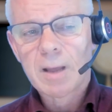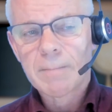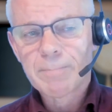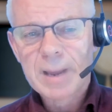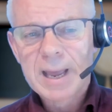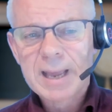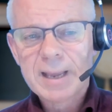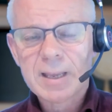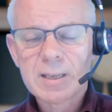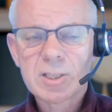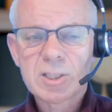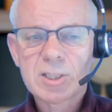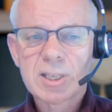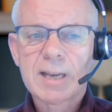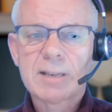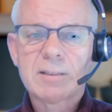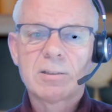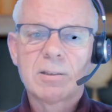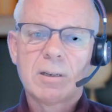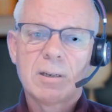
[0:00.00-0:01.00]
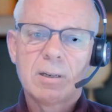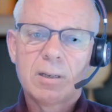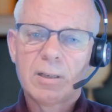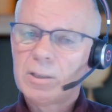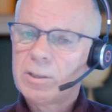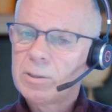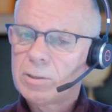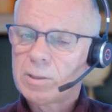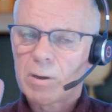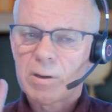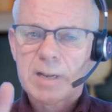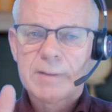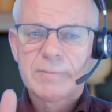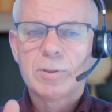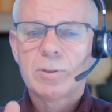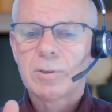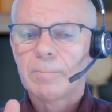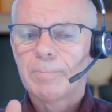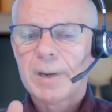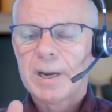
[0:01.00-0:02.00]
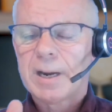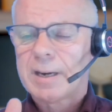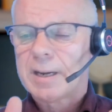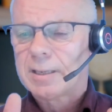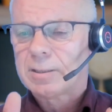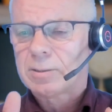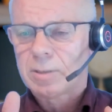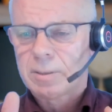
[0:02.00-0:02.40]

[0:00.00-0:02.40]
banking sector, you don't have to compare that